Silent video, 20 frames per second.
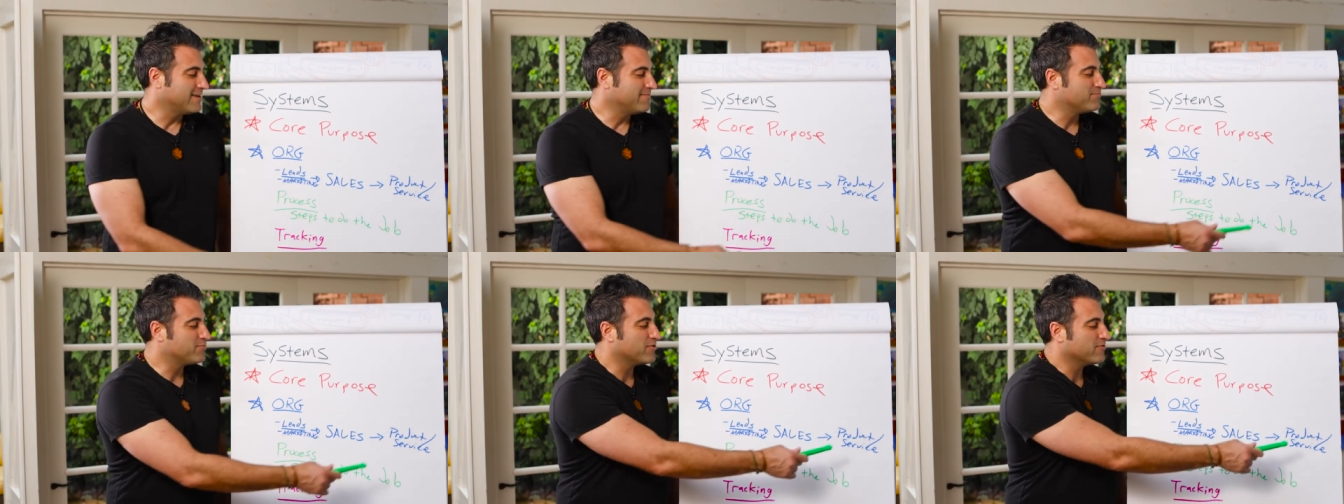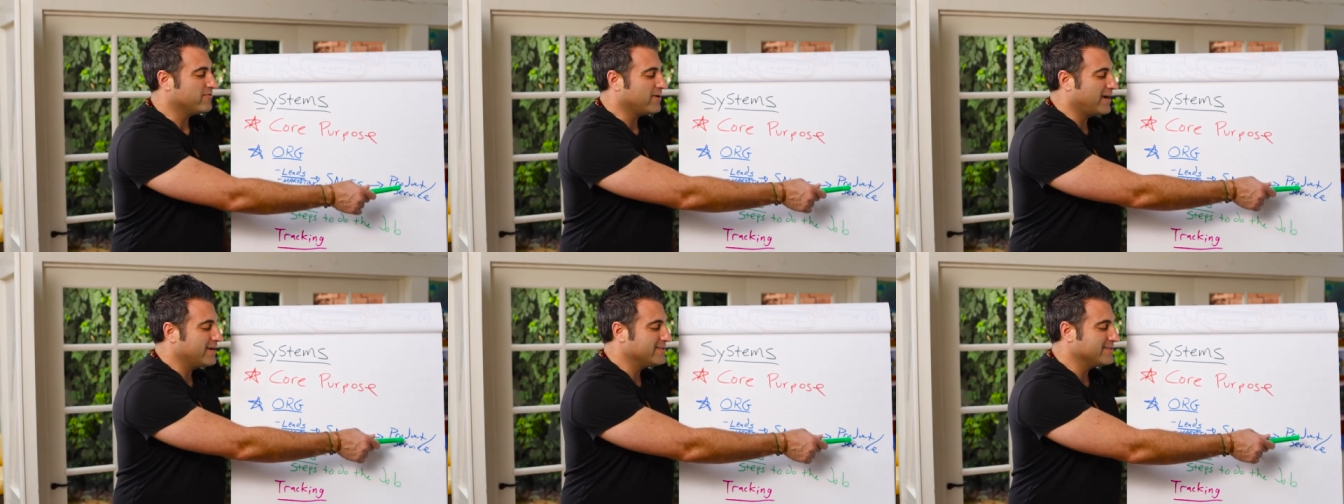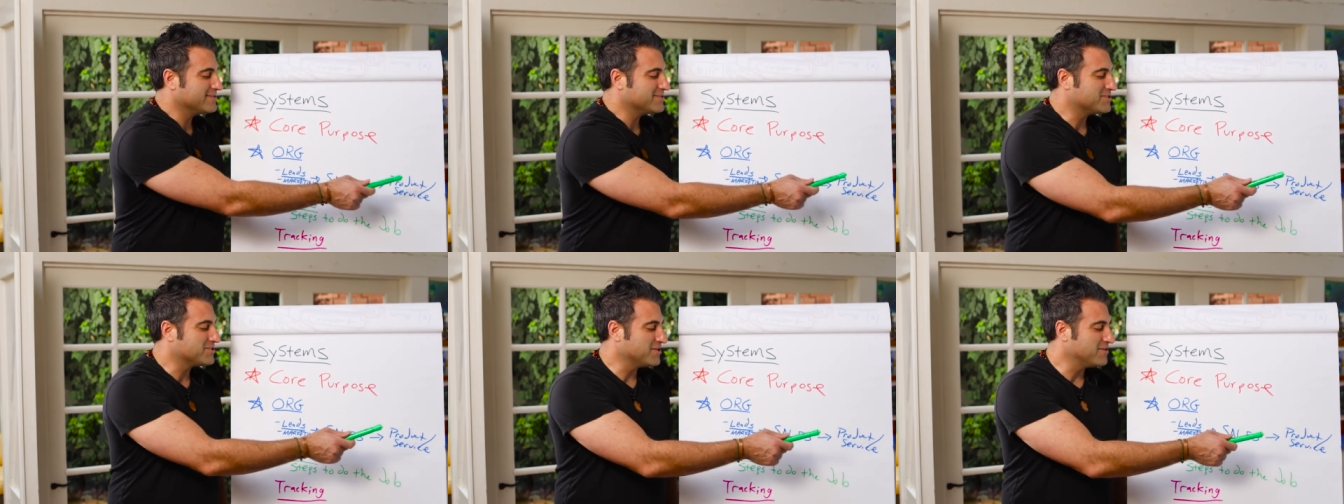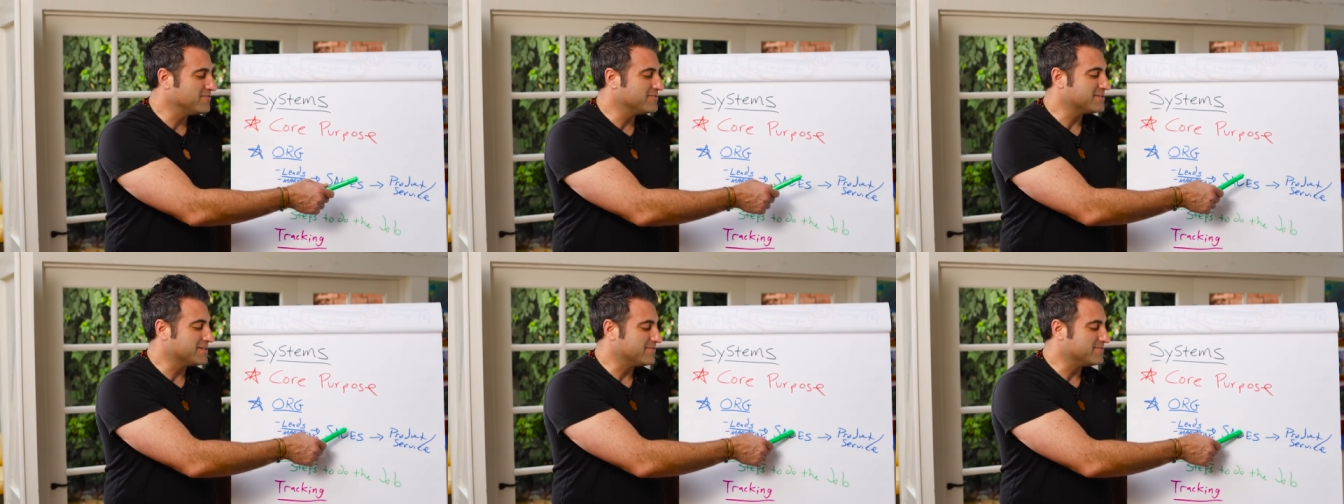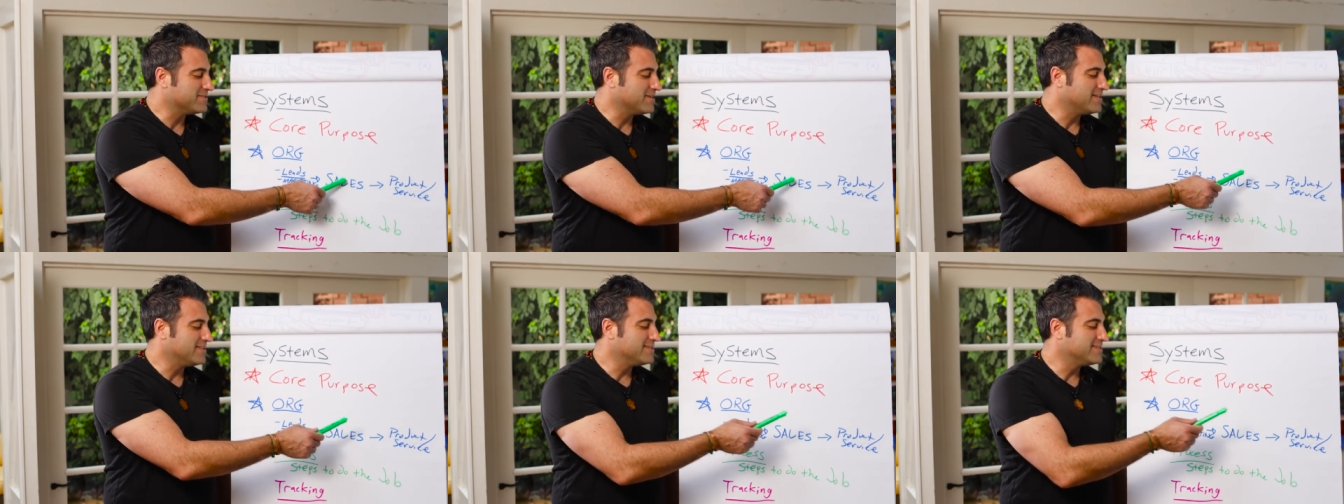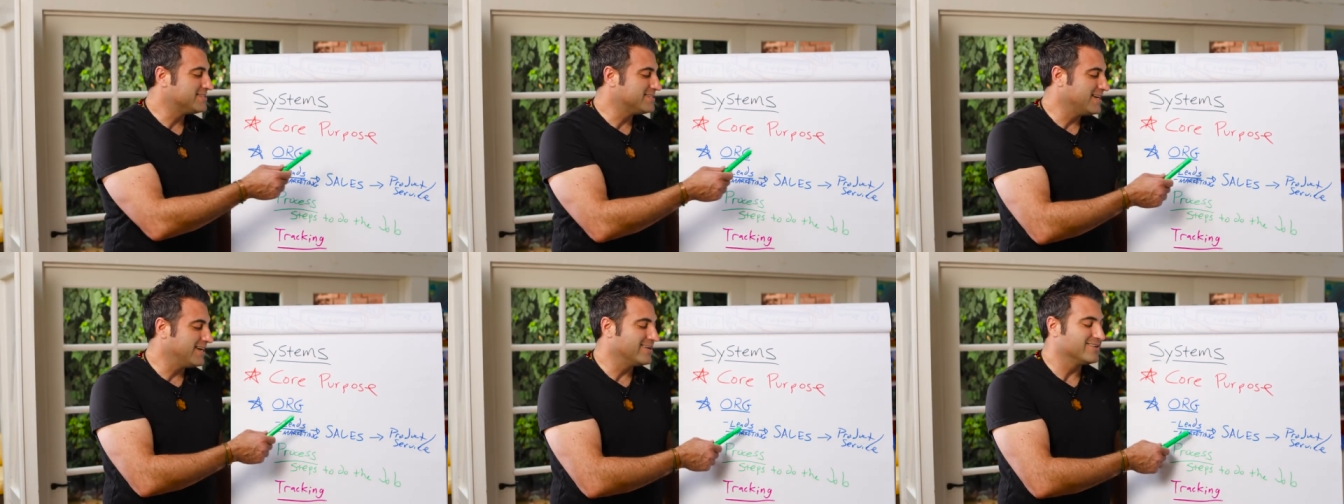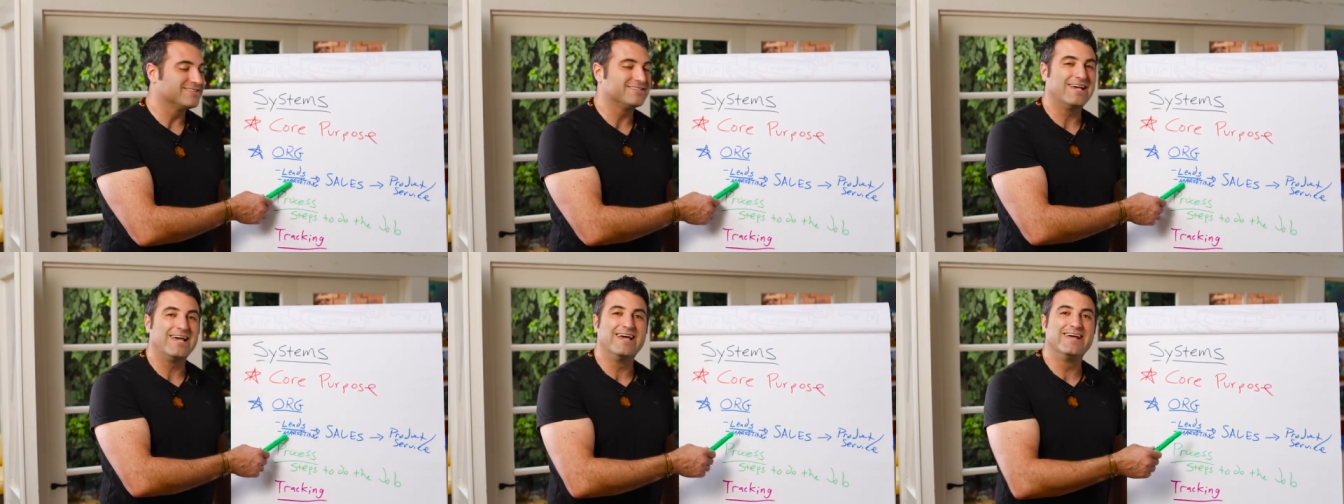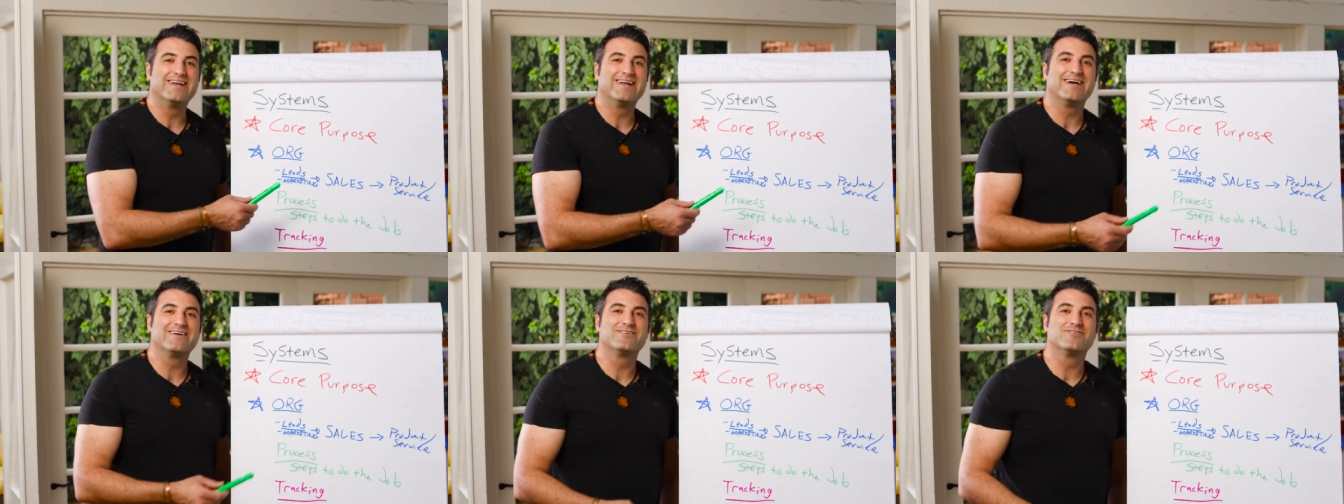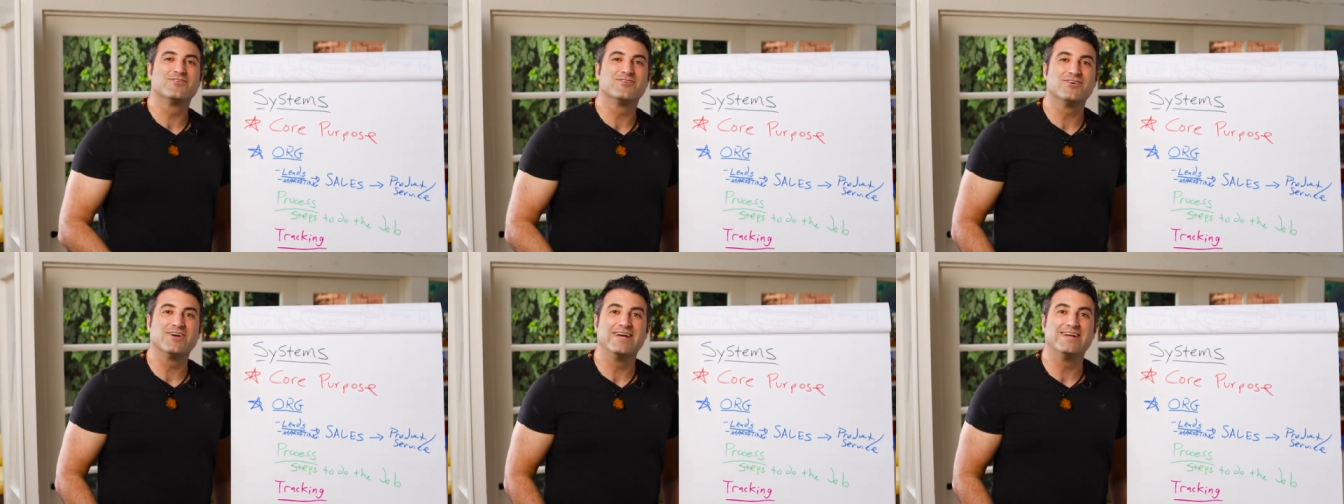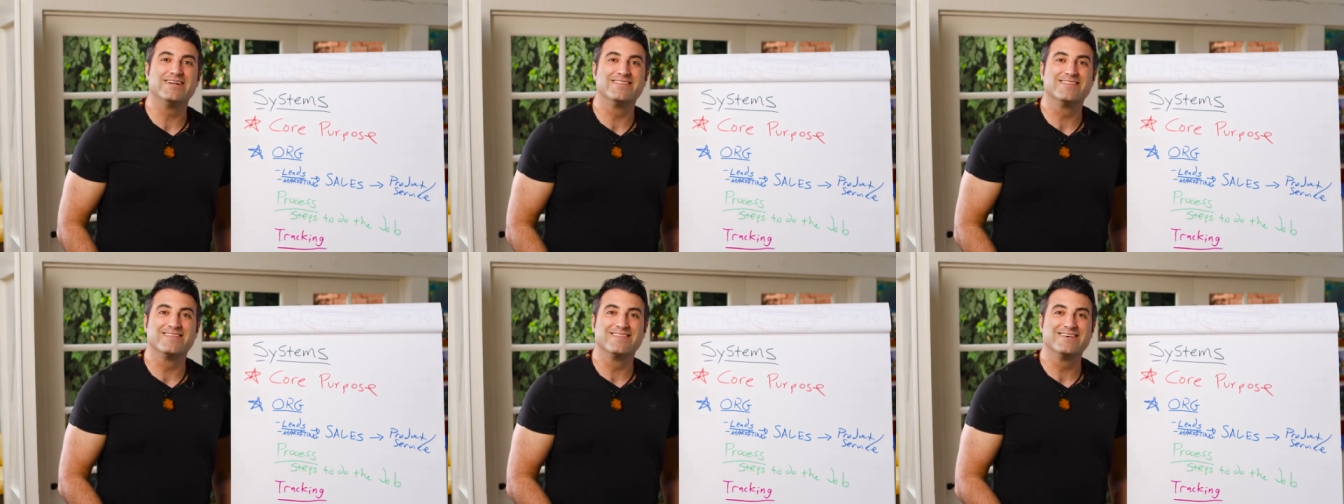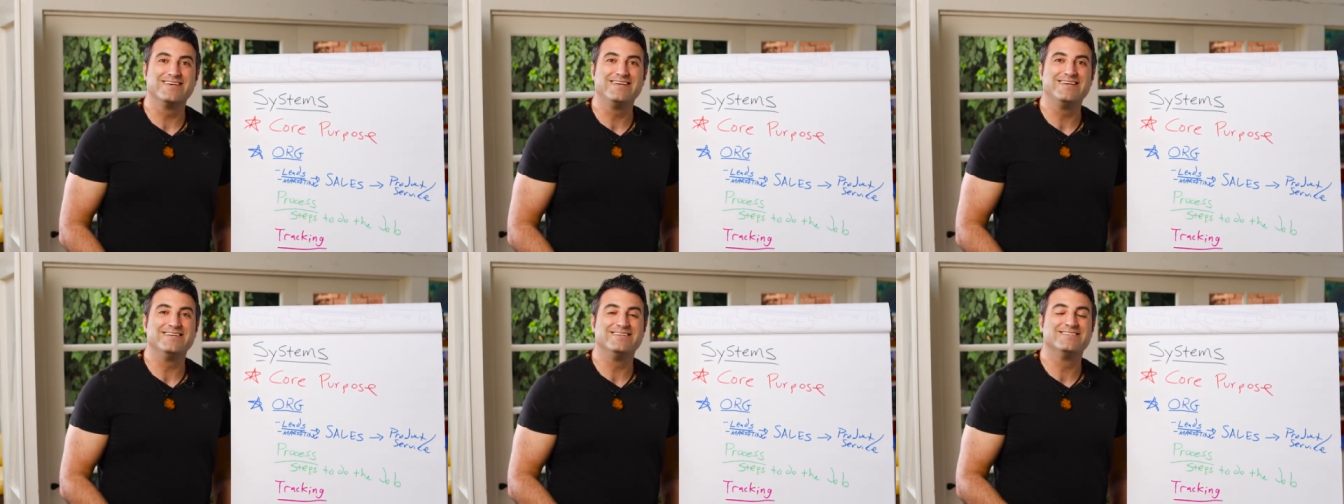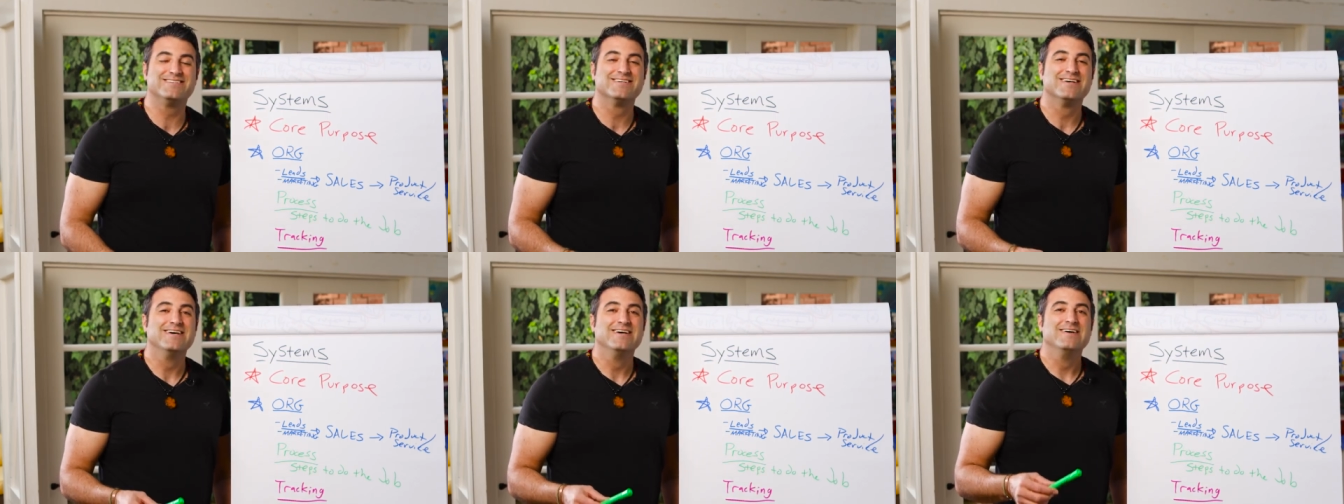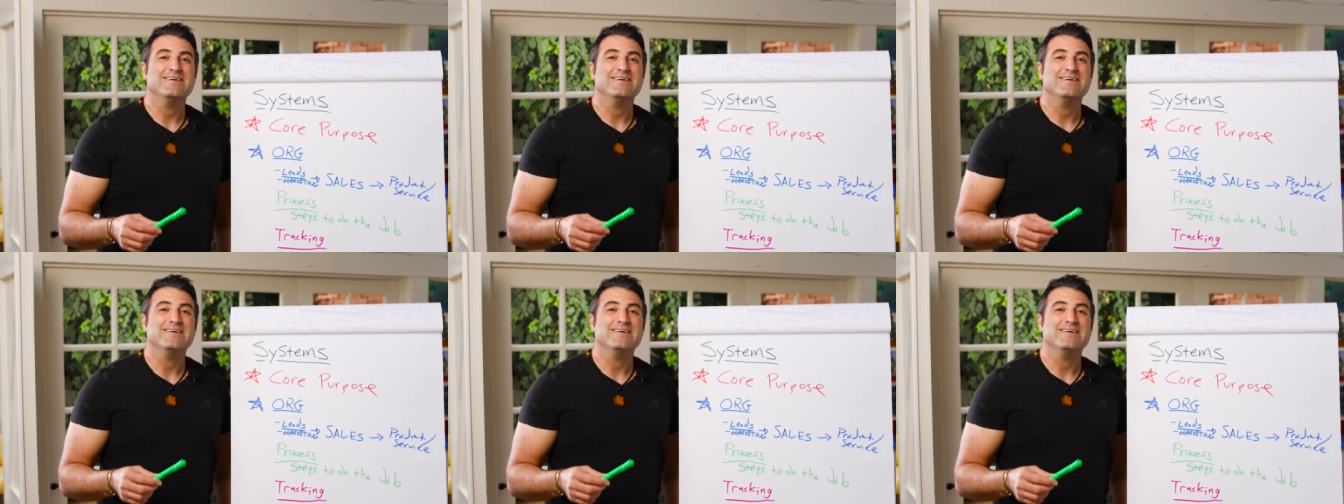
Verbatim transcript: I'm providing the service, I've done the sales, and I created the leads.